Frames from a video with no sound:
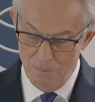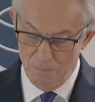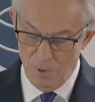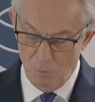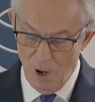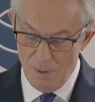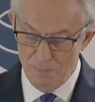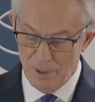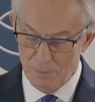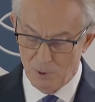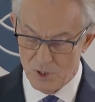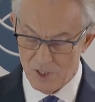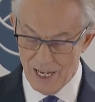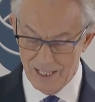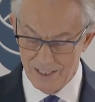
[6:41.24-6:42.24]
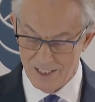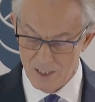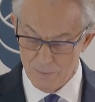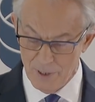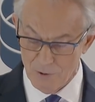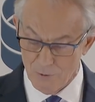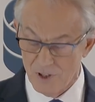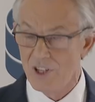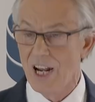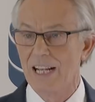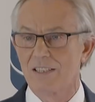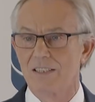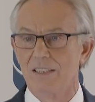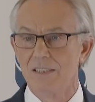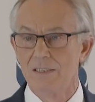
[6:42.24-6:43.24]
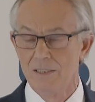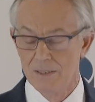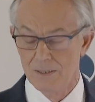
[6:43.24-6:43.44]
But when people say it has been rejected,